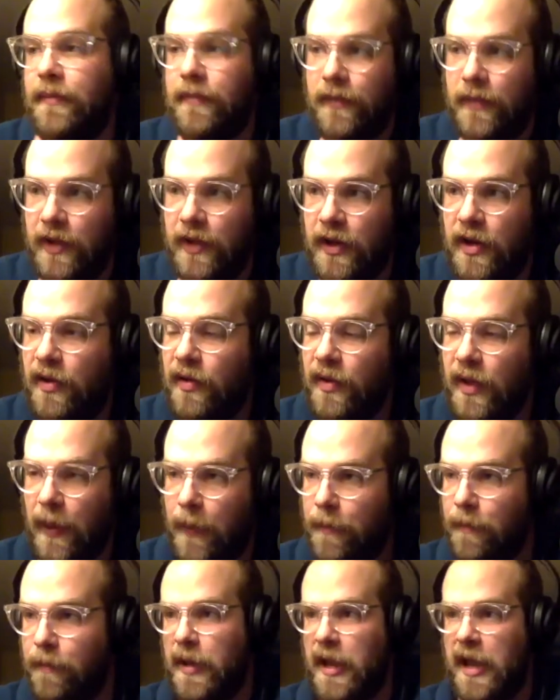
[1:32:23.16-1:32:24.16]
you know, like
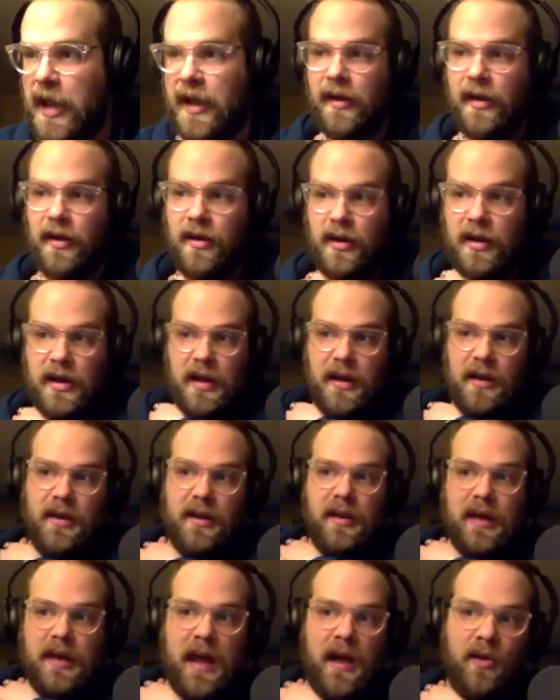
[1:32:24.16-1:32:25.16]
banger kind
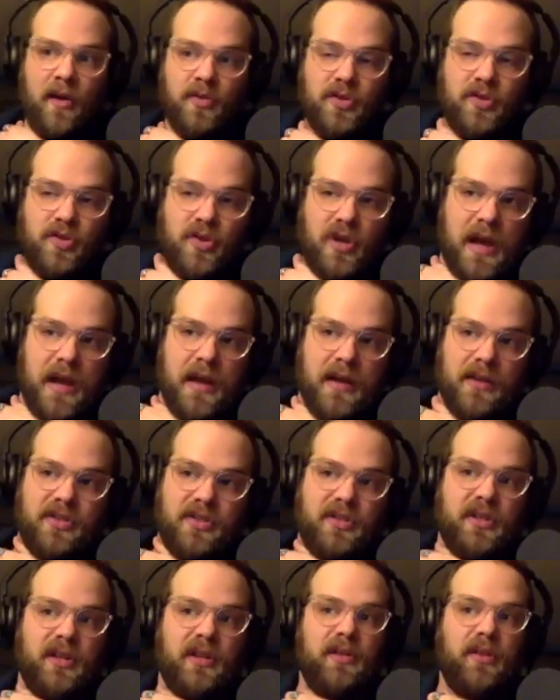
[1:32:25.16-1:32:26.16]
of house
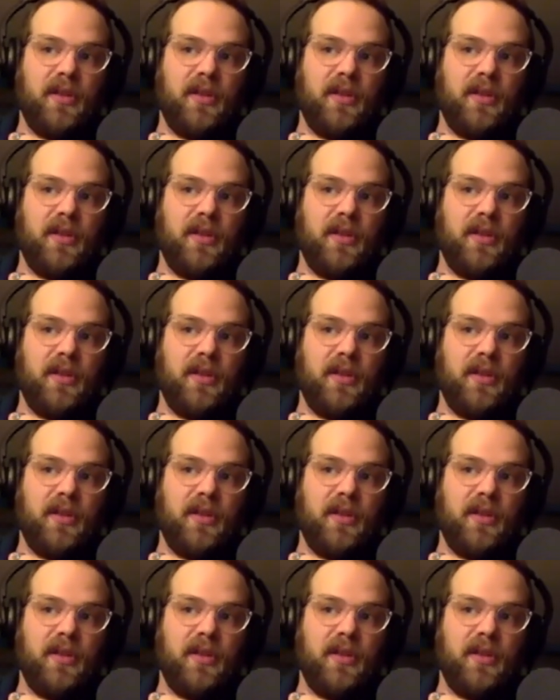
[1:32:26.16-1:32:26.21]
tracks and